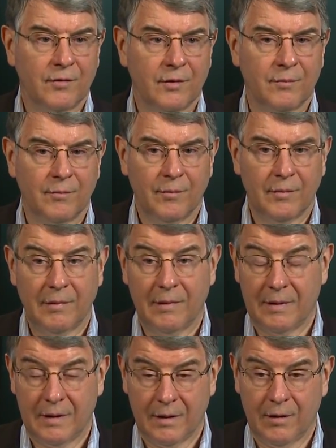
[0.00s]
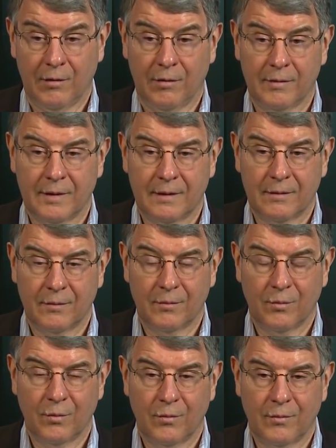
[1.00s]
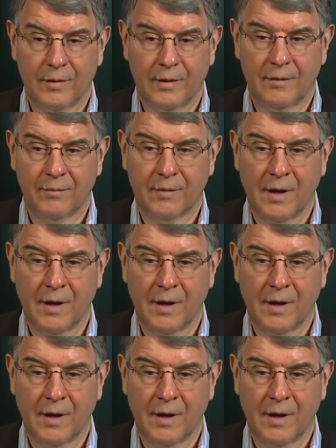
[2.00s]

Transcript: Is it, the